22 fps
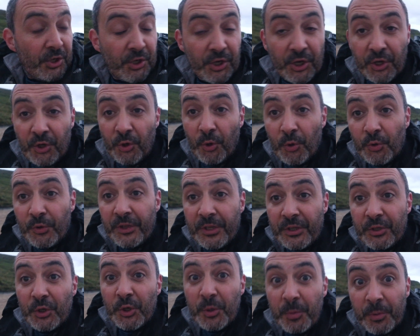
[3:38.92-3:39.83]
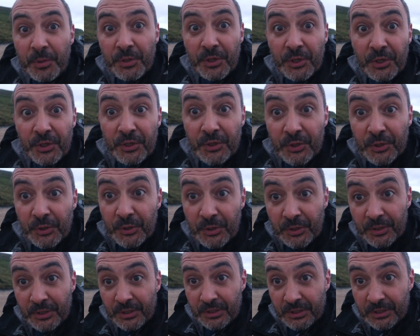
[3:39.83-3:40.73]
You can only do what you can do,
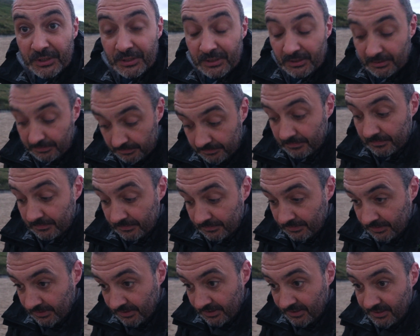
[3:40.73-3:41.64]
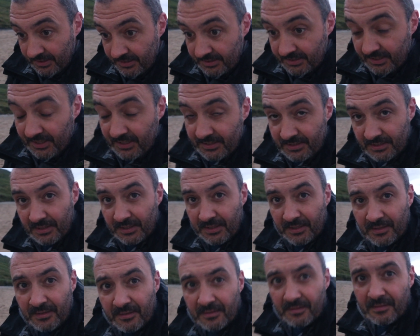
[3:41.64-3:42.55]
says a
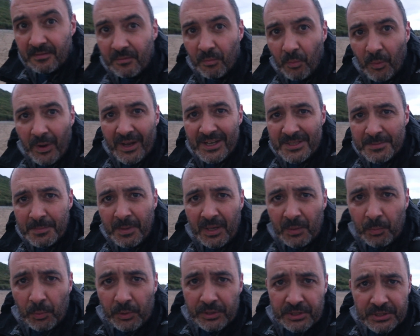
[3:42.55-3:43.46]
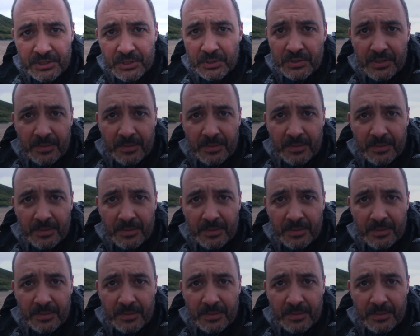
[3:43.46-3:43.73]
wise man once or